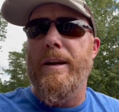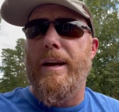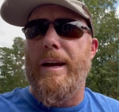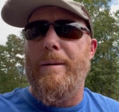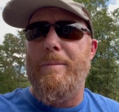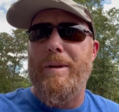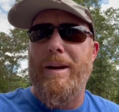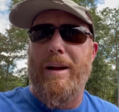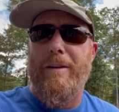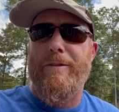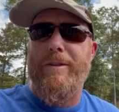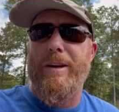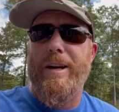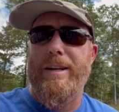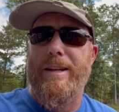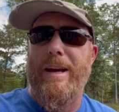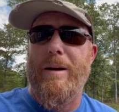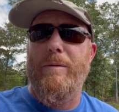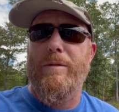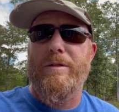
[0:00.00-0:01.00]
I mean, I feel
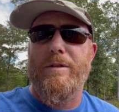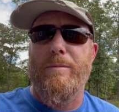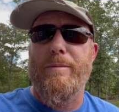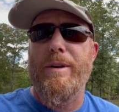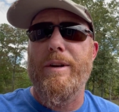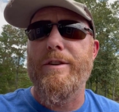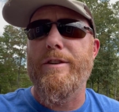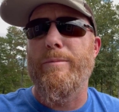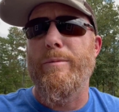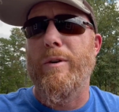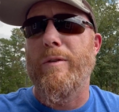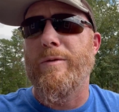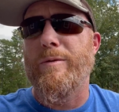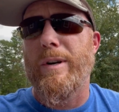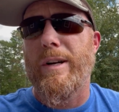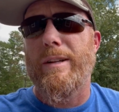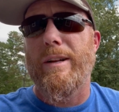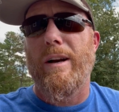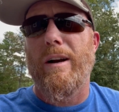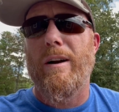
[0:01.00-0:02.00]
like that was some ninja moves
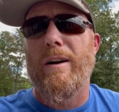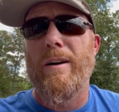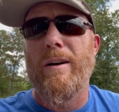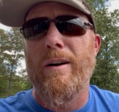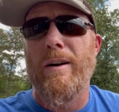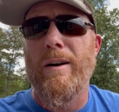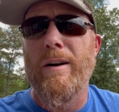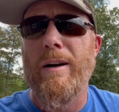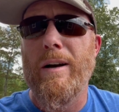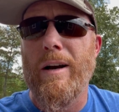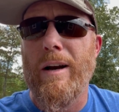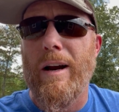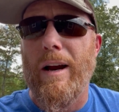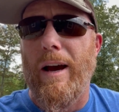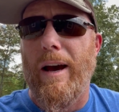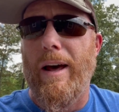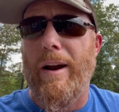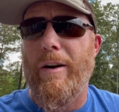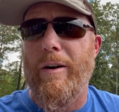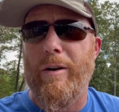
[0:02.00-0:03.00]
right there.
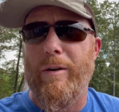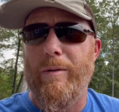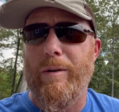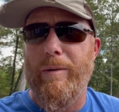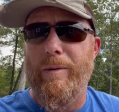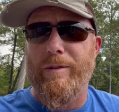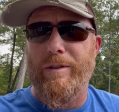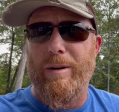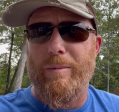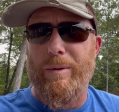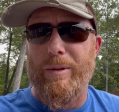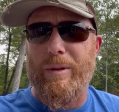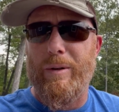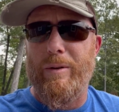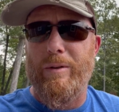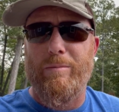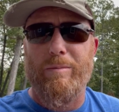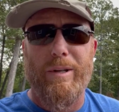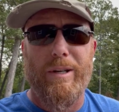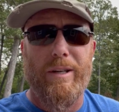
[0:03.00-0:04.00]
I don't know what was up with
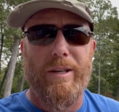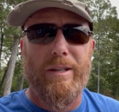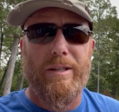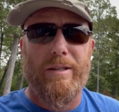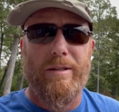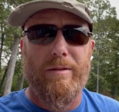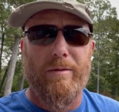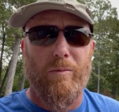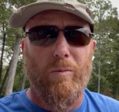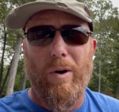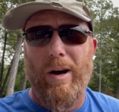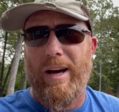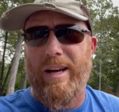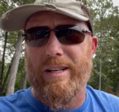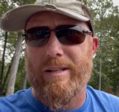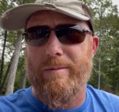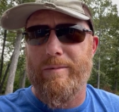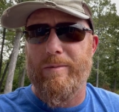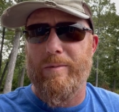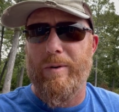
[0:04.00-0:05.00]
those bees, the
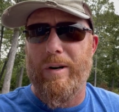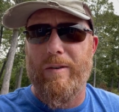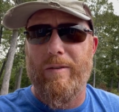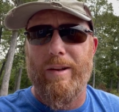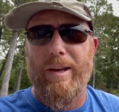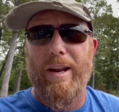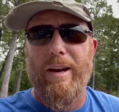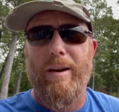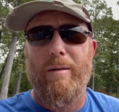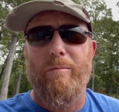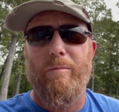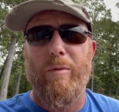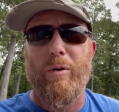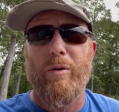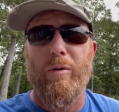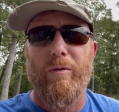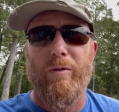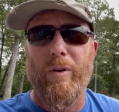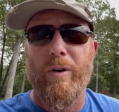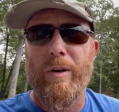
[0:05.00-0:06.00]
wasps, whatever, they didn't
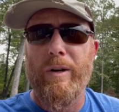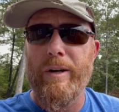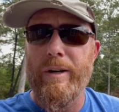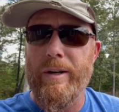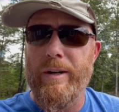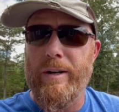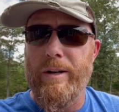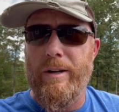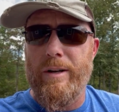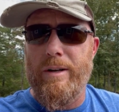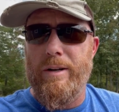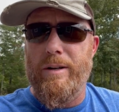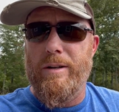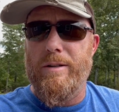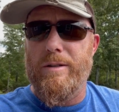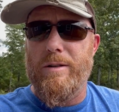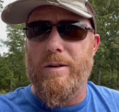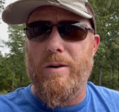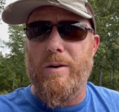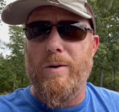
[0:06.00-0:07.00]
move.
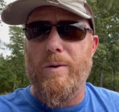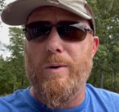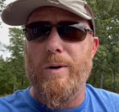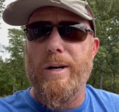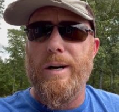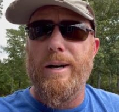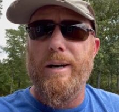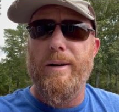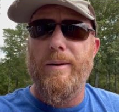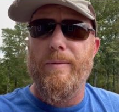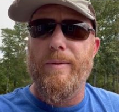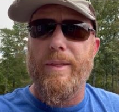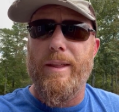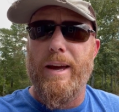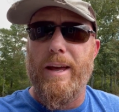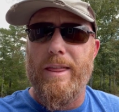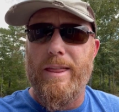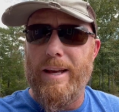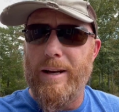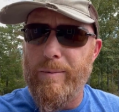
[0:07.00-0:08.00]
So
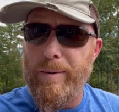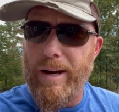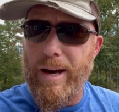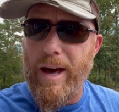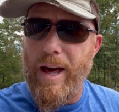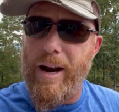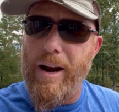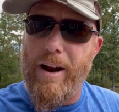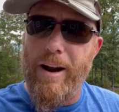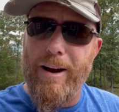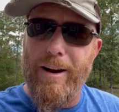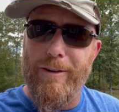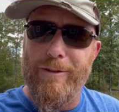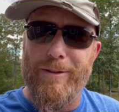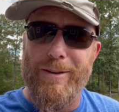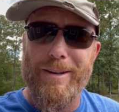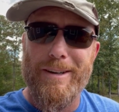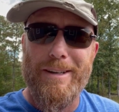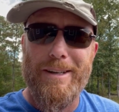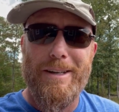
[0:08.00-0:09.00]
I think we got
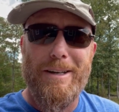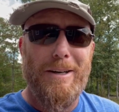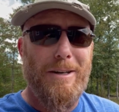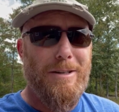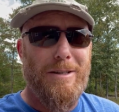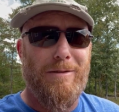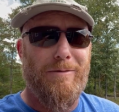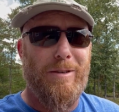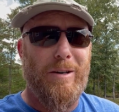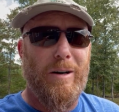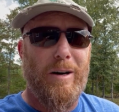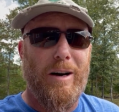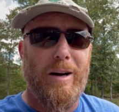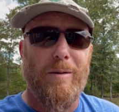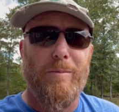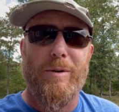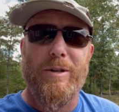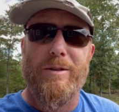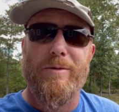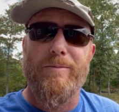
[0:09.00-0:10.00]
enough to figure out
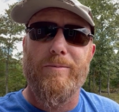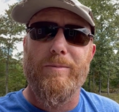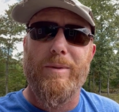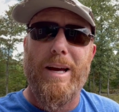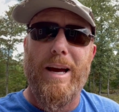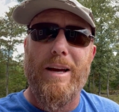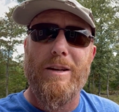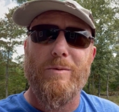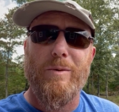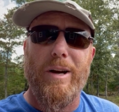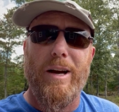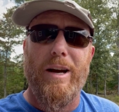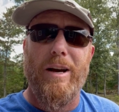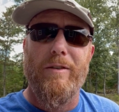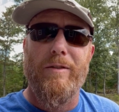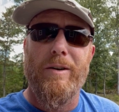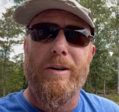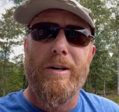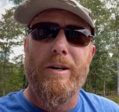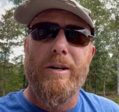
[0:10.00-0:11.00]
how much gas we have,